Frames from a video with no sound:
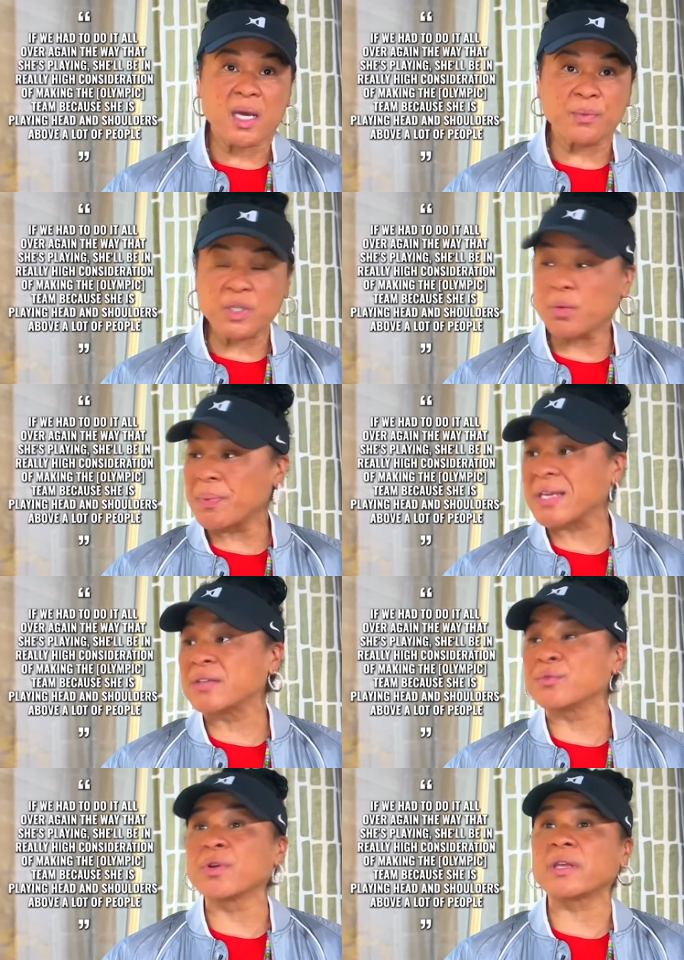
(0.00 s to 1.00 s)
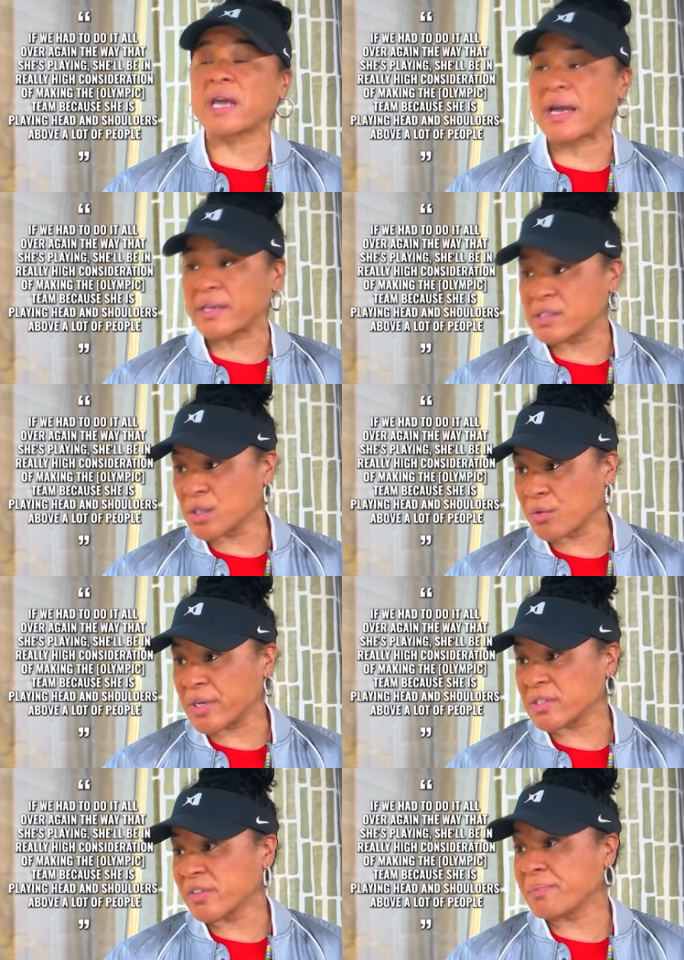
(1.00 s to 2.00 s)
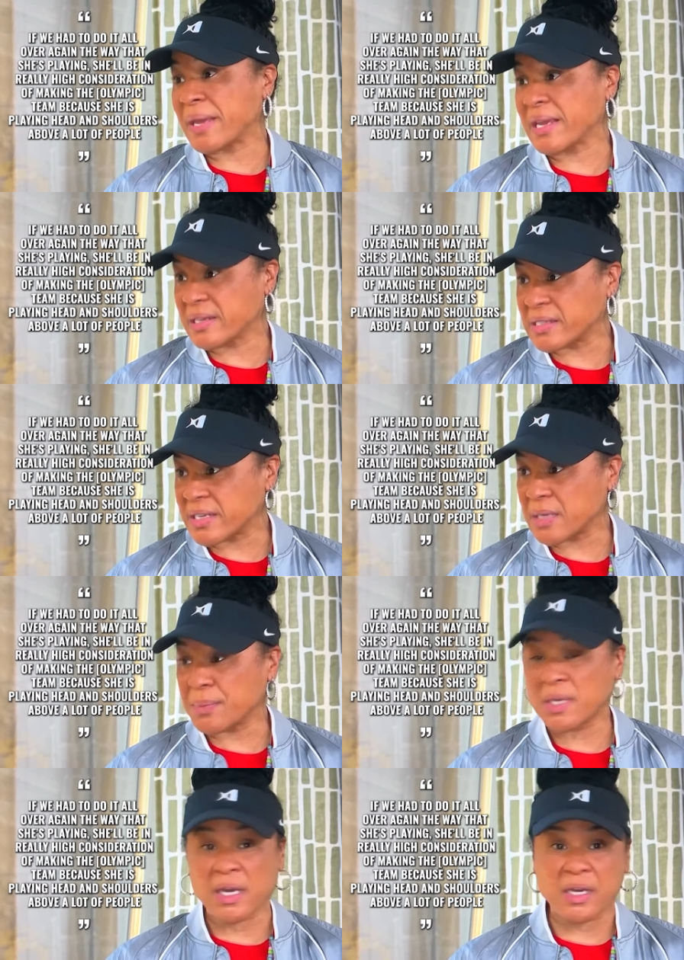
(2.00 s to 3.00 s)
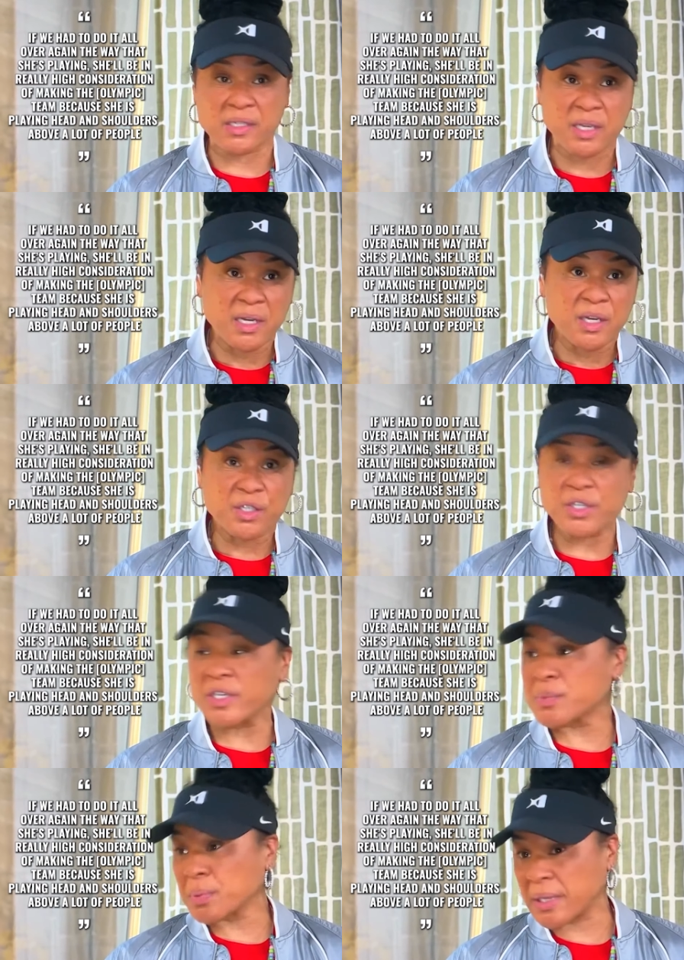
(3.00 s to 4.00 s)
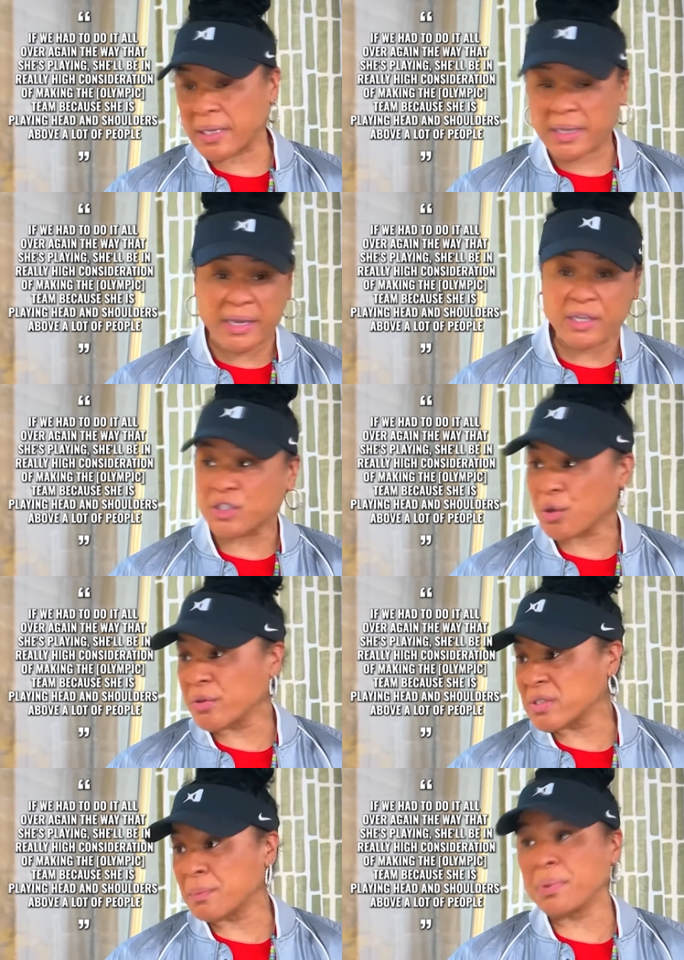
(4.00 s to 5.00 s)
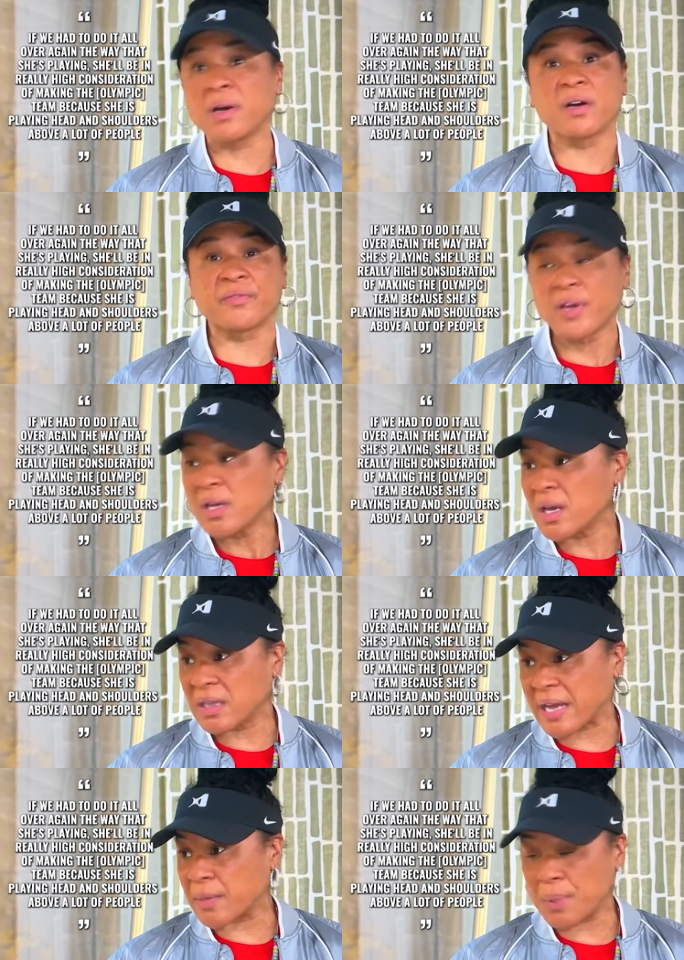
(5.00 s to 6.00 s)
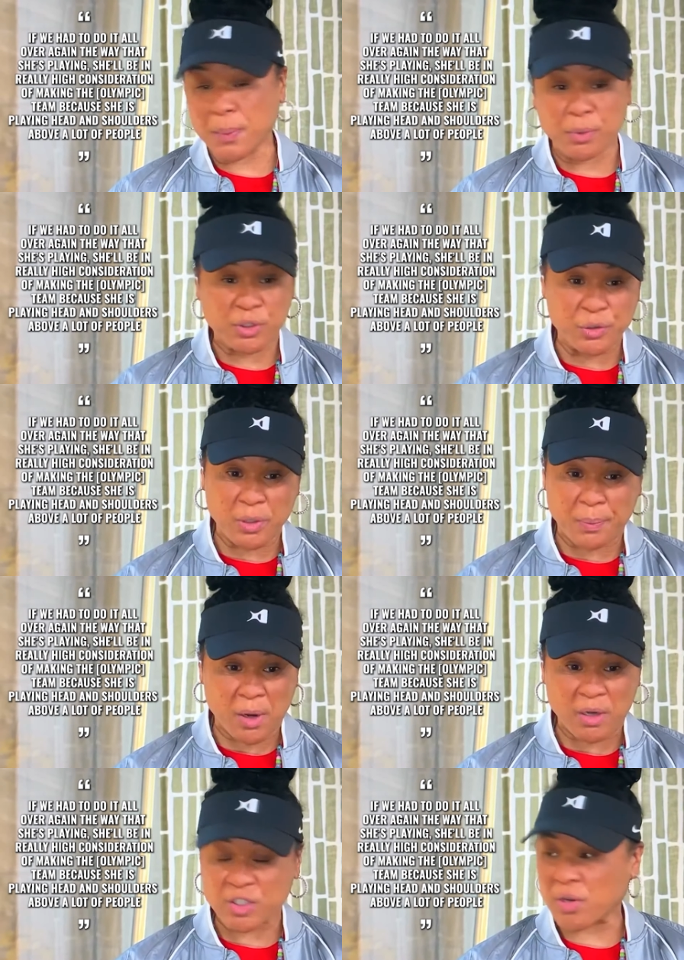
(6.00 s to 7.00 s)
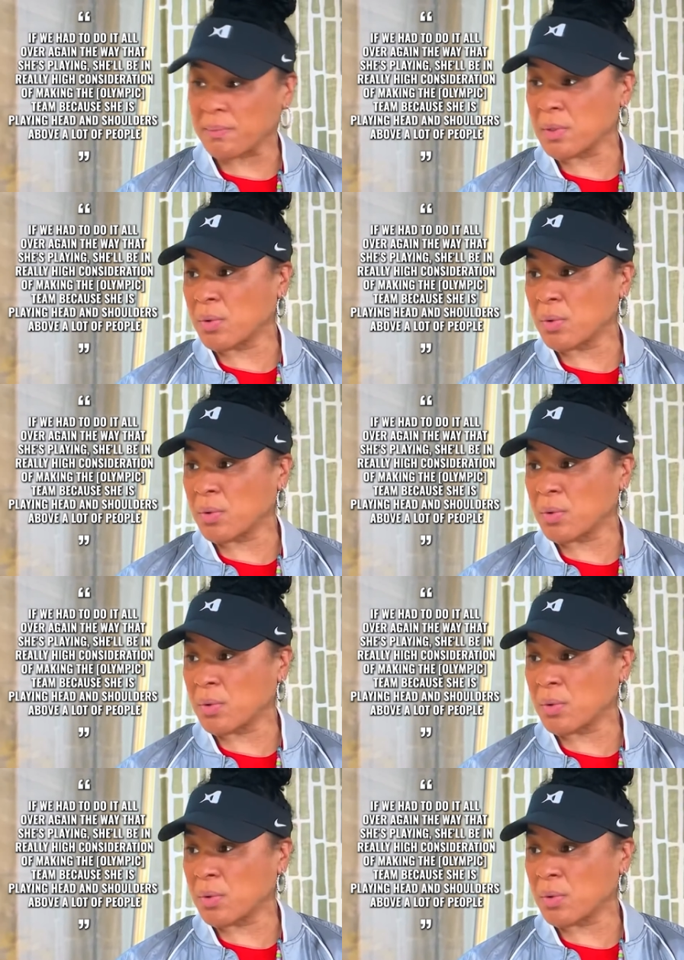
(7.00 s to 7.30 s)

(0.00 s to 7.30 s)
she would be in really high consideration of making the team because she is playing head and shoulders above a lot of people. So let that one